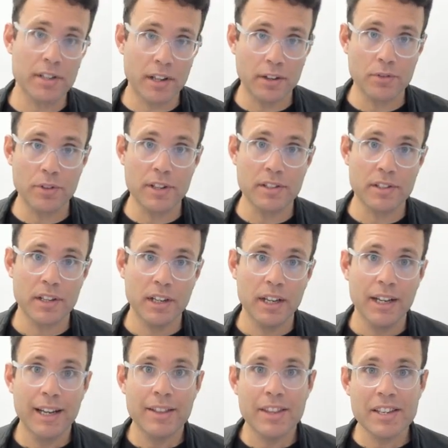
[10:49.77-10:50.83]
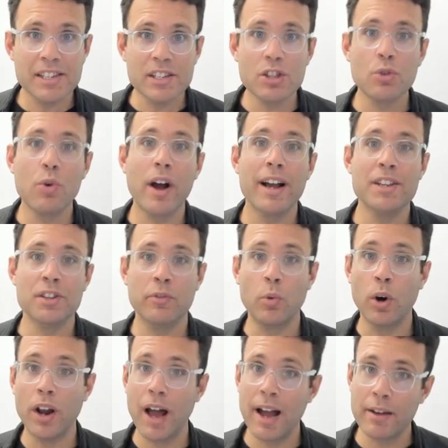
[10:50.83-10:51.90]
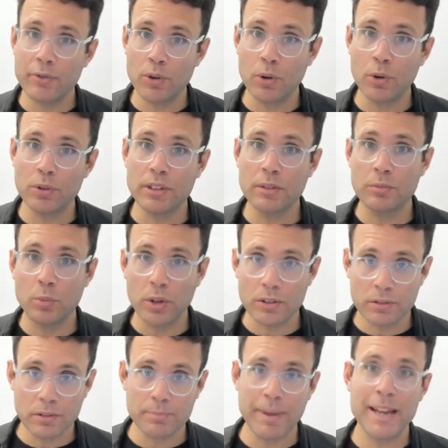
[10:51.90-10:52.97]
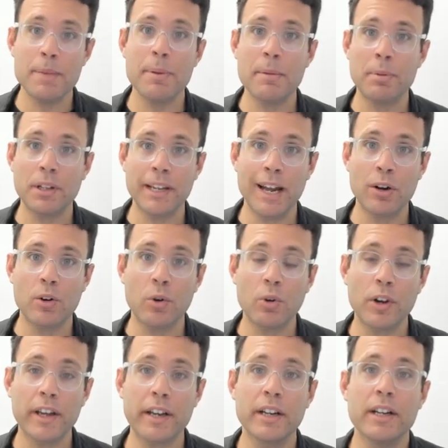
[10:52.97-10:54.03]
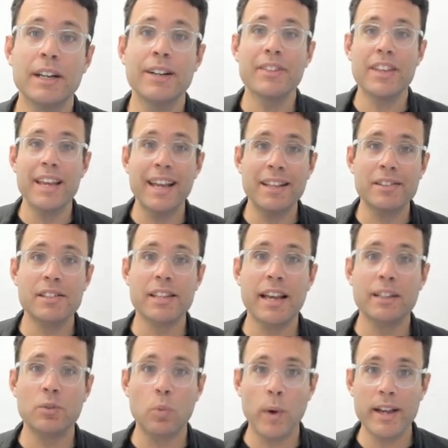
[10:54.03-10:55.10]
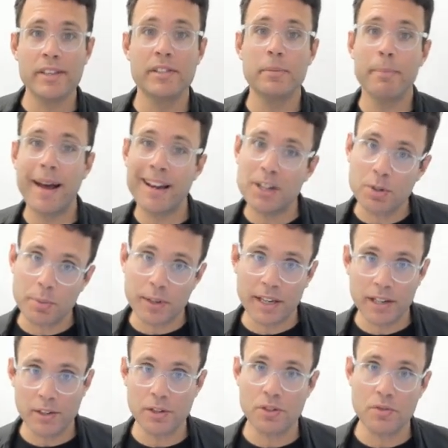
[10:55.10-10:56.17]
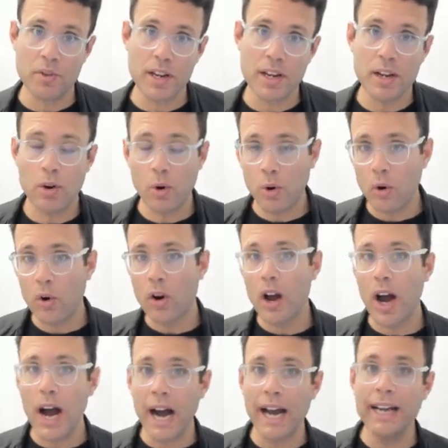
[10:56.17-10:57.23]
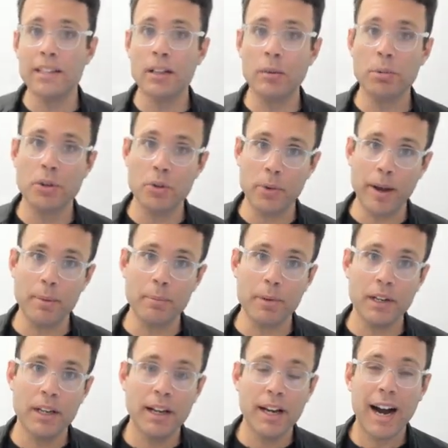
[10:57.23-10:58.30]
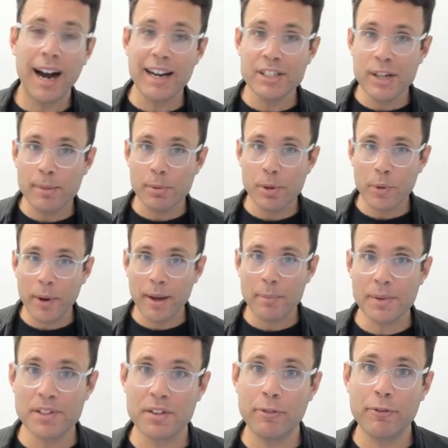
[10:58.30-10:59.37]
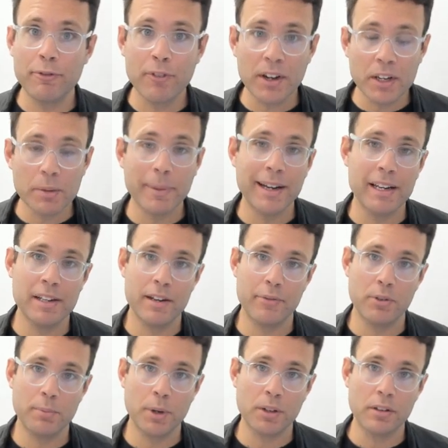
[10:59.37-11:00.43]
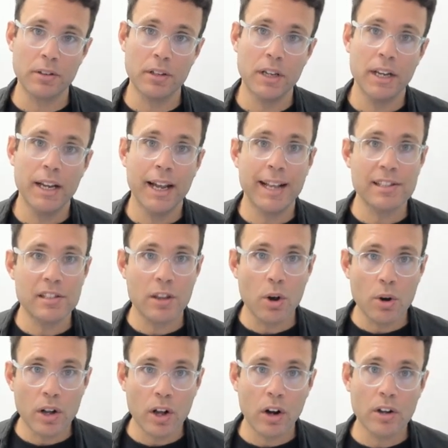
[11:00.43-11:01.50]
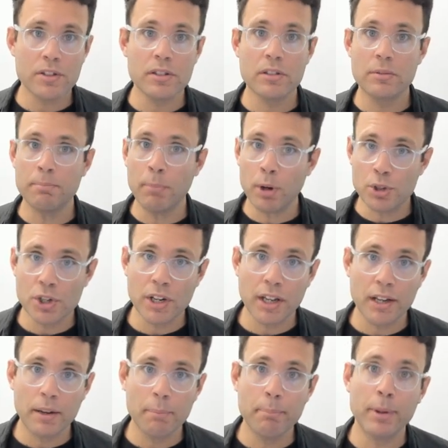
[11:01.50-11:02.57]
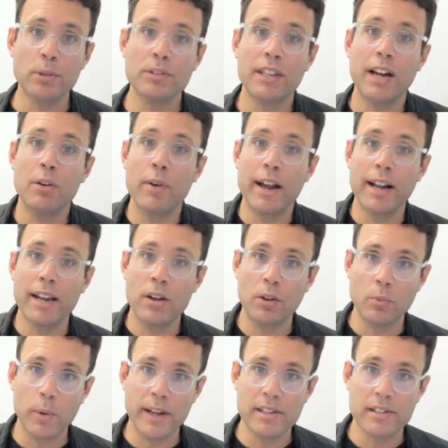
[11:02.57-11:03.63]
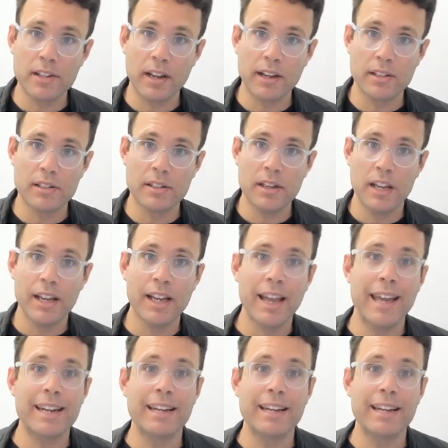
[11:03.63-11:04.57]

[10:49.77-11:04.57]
countries. This is the rise of what I've called and what many people are now calling the insect waste management industry, or IWM, IWM is a fundamentally different model. It's lower cost, modular, built directly on waste sites. It